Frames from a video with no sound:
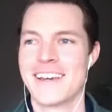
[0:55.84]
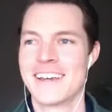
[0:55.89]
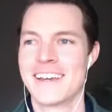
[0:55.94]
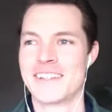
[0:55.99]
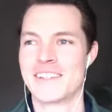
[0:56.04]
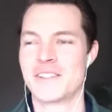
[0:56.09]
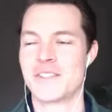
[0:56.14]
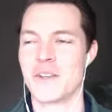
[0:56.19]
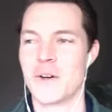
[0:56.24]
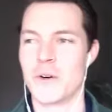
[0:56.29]

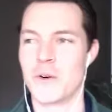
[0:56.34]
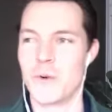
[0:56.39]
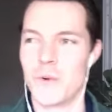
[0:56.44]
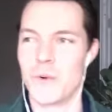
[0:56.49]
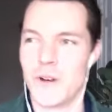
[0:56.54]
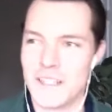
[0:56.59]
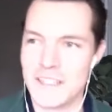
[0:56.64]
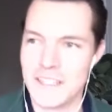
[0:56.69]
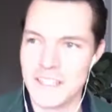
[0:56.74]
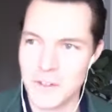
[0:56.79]
So
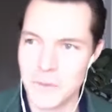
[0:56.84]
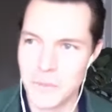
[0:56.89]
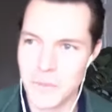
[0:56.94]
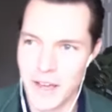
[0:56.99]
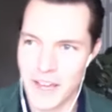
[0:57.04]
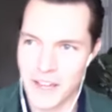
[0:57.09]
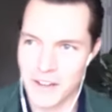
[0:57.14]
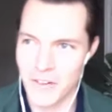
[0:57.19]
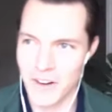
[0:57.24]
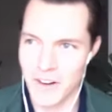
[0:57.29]
a little
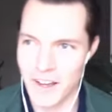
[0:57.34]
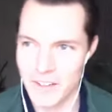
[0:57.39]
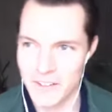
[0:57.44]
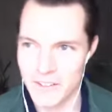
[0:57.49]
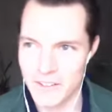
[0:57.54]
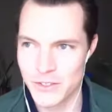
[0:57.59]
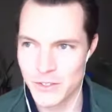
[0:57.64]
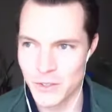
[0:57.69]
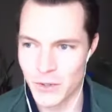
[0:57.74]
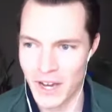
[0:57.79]

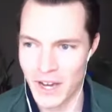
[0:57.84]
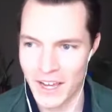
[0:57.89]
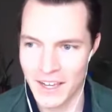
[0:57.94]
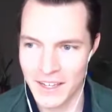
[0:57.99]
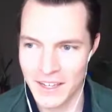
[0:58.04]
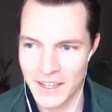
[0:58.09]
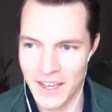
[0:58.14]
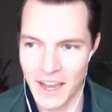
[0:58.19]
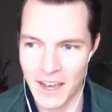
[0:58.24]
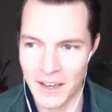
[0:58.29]
background. So
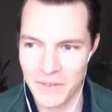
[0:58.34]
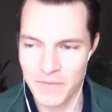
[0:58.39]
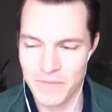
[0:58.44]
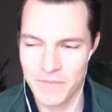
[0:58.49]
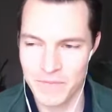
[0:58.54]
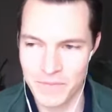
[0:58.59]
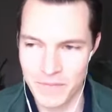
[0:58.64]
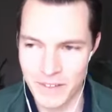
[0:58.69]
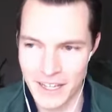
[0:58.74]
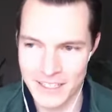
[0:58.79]
I, I
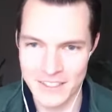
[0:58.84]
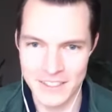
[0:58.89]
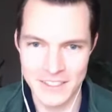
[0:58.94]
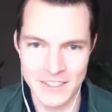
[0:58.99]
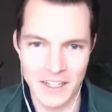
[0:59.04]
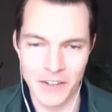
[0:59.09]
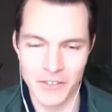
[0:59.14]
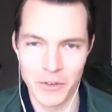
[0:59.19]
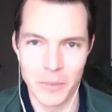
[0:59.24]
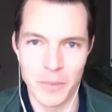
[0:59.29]
like to
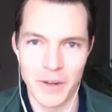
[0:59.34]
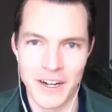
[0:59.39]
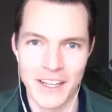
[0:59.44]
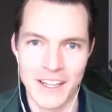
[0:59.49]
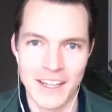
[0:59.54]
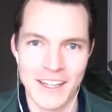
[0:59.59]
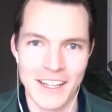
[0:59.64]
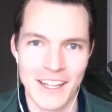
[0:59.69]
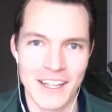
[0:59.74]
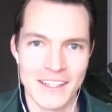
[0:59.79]
tell everybody
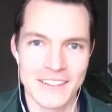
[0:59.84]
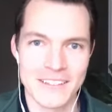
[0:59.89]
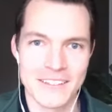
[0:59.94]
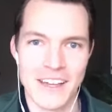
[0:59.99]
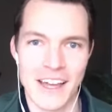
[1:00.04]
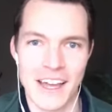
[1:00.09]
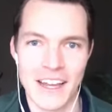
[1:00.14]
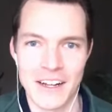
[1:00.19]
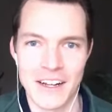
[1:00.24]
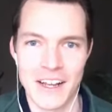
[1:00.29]
it, it
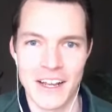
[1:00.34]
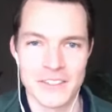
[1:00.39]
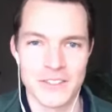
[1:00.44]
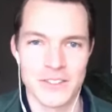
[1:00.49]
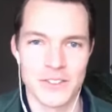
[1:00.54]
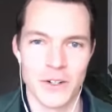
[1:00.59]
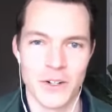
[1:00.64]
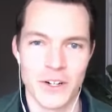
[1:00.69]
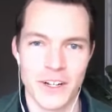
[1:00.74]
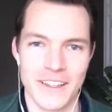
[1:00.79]
kind of got
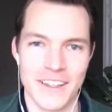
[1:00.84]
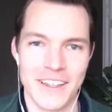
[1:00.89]
started.